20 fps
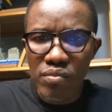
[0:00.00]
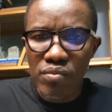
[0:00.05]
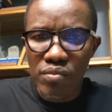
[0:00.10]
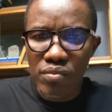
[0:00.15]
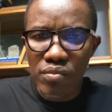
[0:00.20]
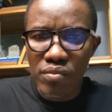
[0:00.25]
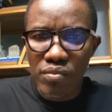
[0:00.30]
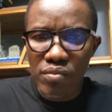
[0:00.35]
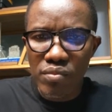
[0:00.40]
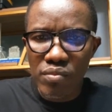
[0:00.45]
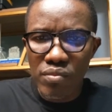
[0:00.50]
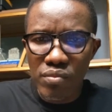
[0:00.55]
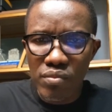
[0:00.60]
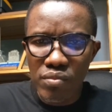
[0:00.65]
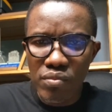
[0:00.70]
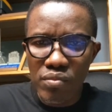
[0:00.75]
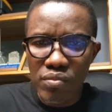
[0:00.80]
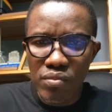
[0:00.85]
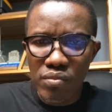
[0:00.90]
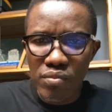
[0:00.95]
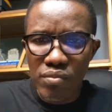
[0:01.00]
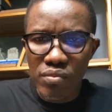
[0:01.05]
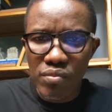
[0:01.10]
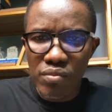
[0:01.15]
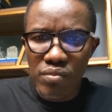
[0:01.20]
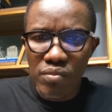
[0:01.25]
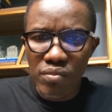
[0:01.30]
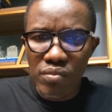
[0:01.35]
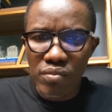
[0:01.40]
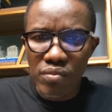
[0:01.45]

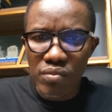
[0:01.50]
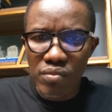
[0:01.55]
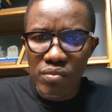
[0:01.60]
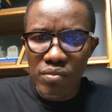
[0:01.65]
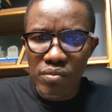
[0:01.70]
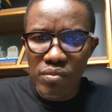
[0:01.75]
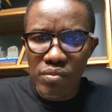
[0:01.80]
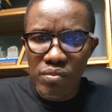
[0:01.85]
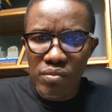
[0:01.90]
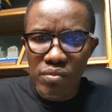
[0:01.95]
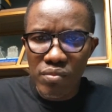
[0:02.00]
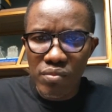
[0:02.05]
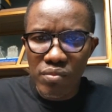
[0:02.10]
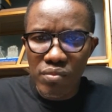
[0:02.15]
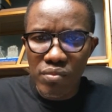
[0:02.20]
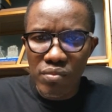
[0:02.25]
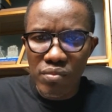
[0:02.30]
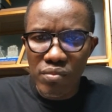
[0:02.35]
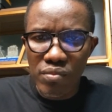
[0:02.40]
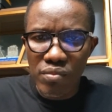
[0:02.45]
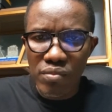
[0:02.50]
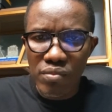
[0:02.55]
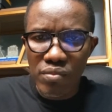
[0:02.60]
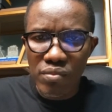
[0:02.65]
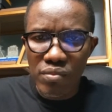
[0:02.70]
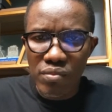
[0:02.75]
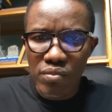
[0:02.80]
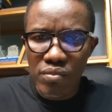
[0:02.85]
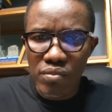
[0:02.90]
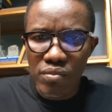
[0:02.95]

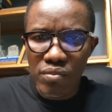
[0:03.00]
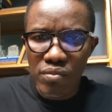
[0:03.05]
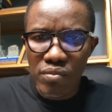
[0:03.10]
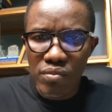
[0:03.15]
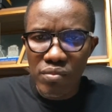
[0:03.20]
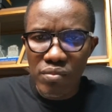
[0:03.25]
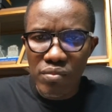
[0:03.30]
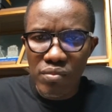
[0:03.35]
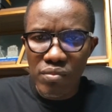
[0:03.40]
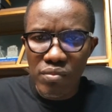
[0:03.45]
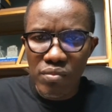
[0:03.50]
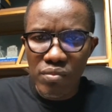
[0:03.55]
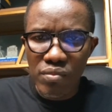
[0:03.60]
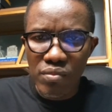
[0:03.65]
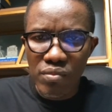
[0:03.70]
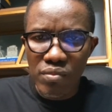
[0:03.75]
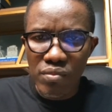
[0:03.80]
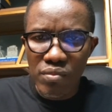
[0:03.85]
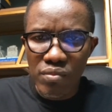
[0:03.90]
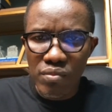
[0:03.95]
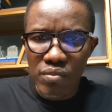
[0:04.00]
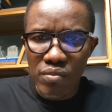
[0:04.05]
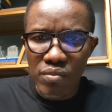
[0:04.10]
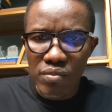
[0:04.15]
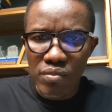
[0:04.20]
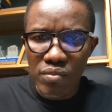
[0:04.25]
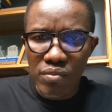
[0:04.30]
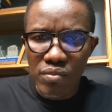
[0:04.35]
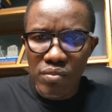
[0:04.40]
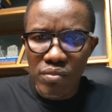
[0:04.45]

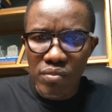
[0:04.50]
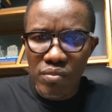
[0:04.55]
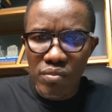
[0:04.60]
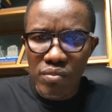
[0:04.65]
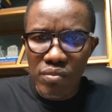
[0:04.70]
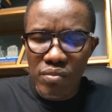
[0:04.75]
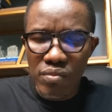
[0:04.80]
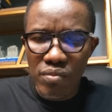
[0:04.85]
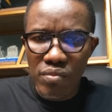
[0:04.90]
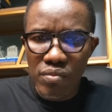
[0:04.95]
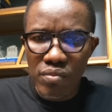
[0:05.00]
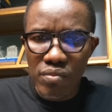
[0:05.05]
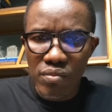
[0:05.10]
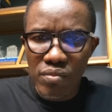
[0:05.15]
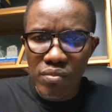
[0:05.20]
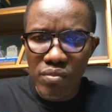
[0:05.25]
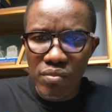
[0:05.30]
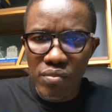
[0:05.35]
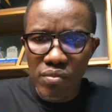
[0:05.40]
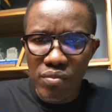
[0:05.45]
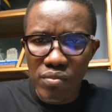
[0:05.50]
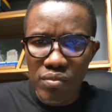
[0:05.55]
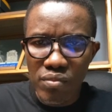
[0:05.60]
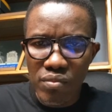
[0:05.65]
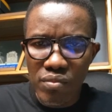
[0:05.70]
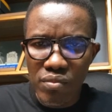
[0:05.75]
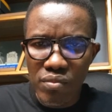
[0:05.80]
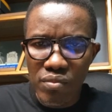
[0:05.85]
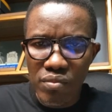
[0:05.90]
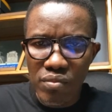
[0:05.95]

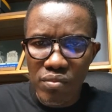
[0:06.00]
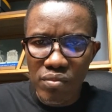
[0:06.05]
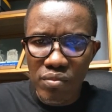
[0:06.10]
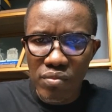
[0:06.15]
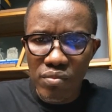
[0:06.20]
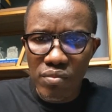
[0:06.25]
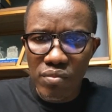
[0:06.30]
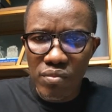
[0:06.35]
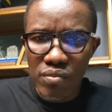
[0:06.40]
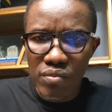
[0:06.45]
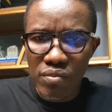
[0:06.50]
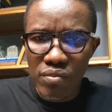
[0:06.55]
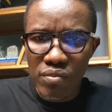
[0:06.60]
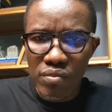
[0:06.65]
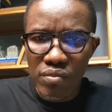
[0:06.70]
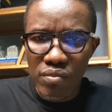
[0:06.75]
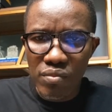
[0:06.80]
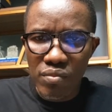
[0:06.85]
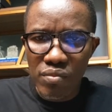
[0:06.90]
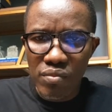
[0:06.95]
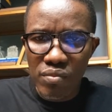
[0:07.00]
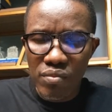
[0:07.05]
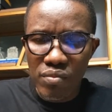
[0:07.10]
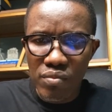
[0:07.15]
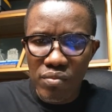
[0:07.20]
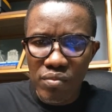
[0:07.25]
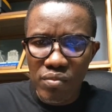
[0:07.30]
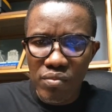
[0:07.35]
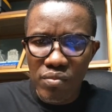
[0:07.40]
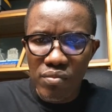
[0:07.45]

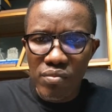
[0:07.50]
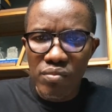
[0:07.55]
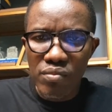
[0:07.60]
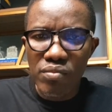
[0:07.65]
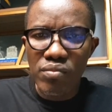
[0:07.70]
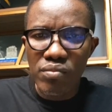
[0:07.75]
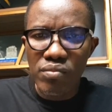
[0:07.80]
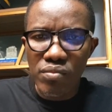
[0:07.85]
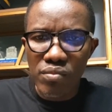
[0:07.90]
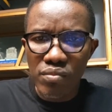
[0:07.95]
The person shown says nothing.